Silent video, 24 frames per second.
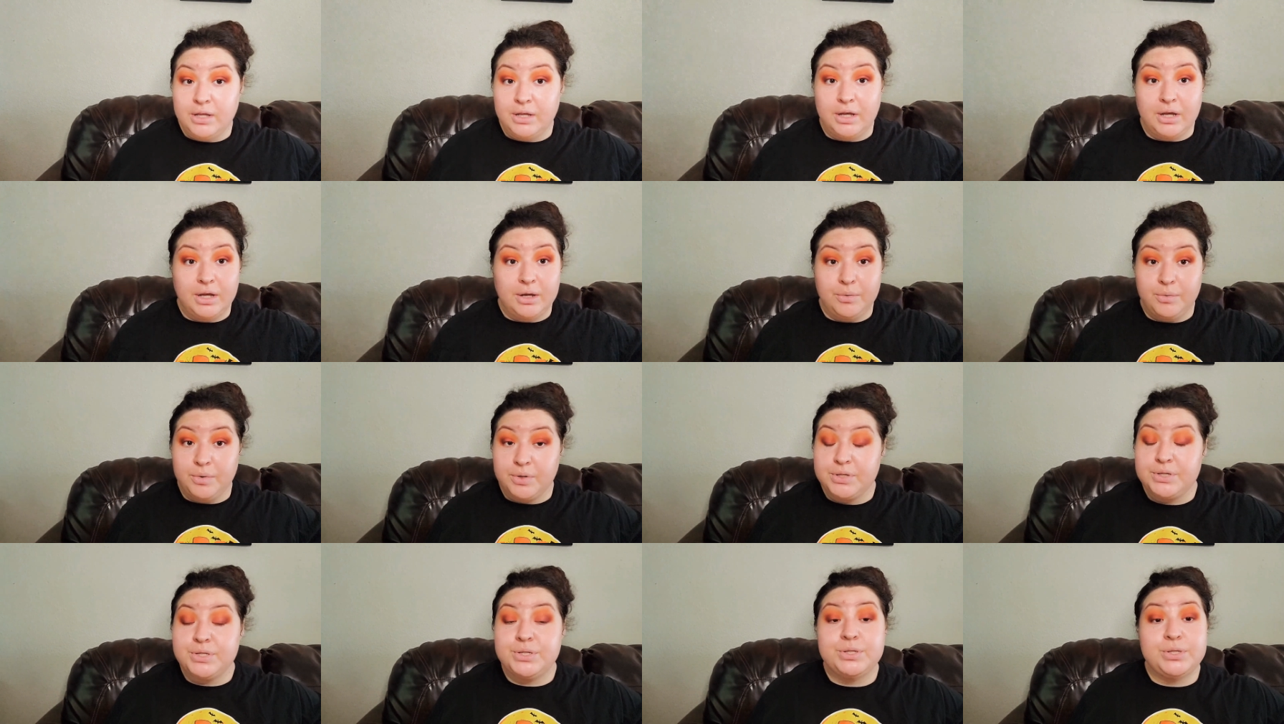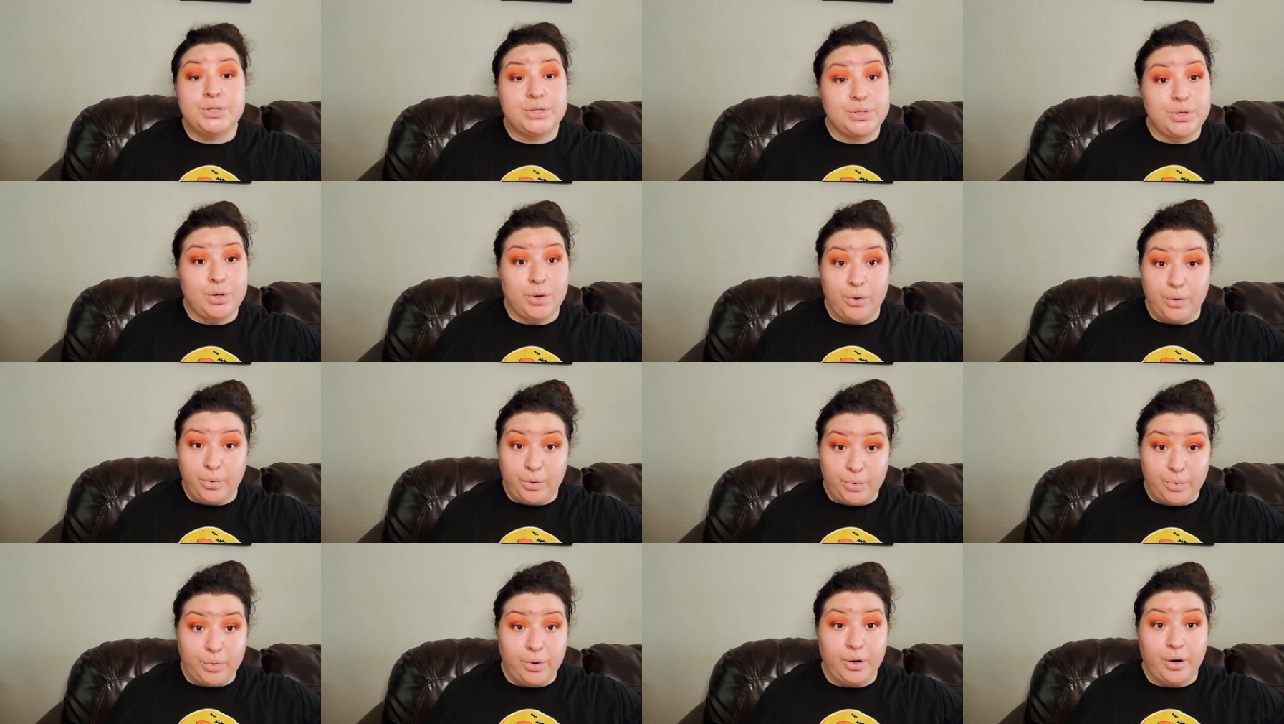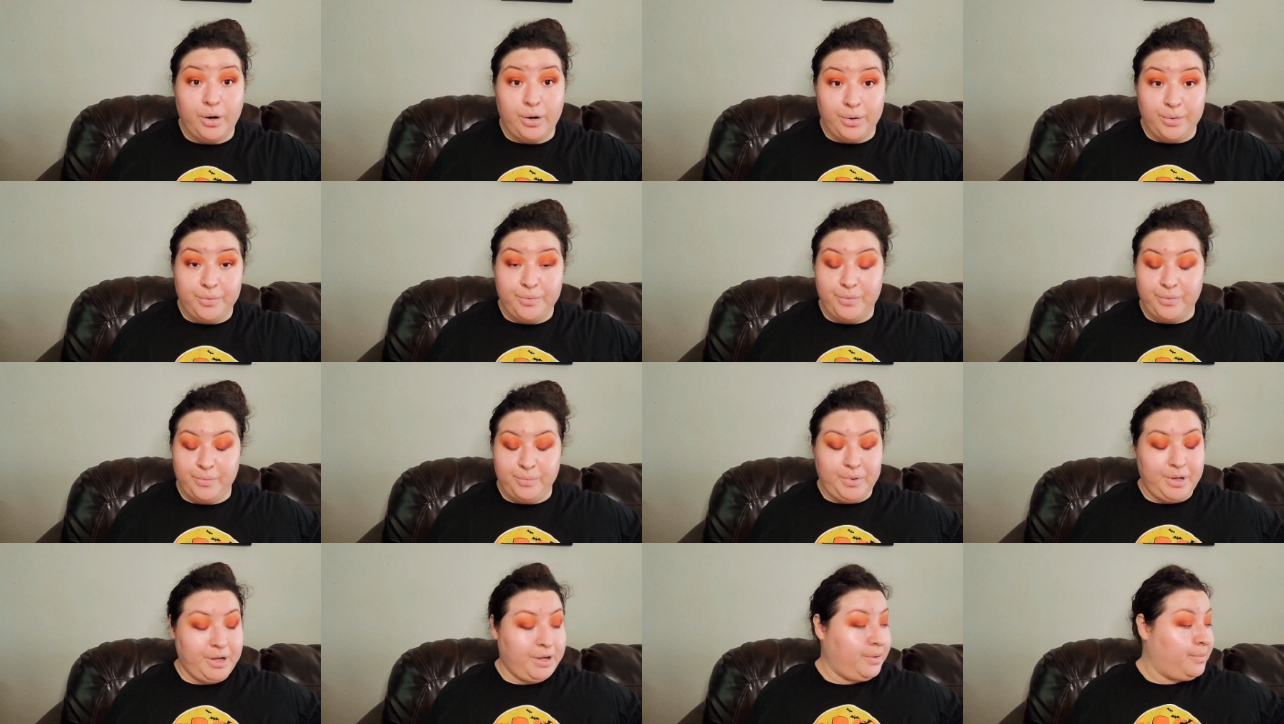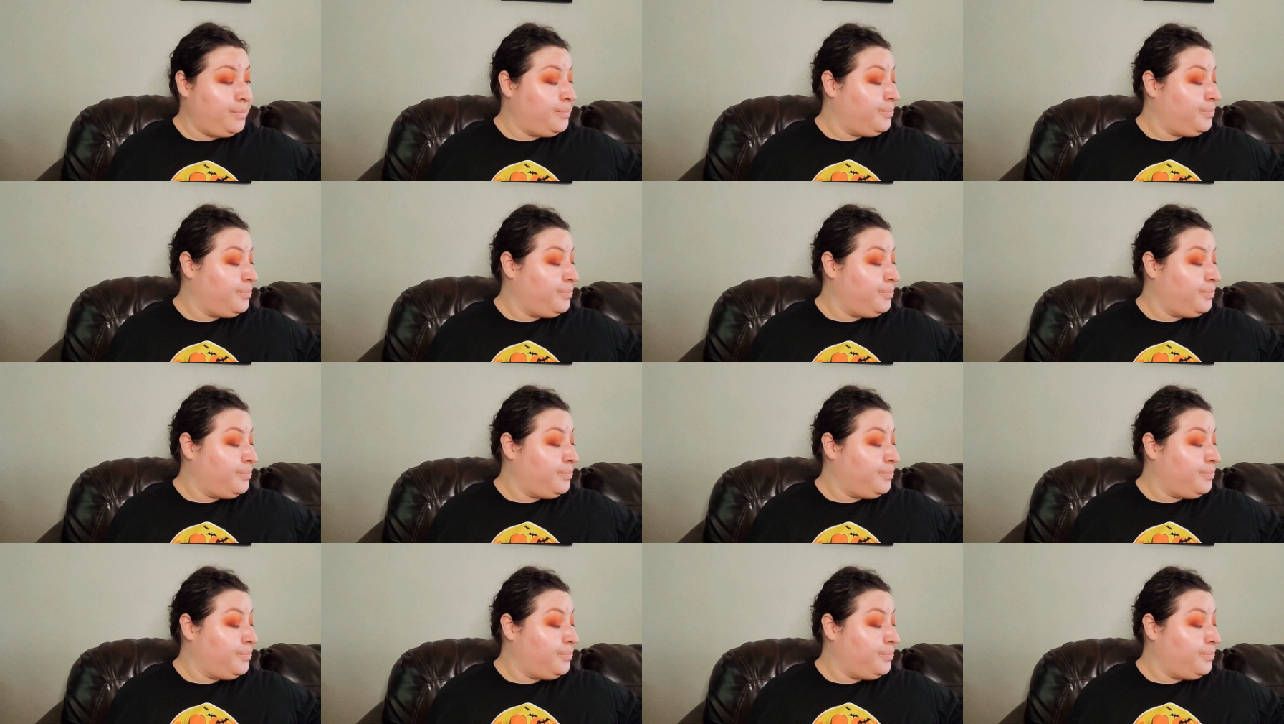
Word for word: It was so hard for me.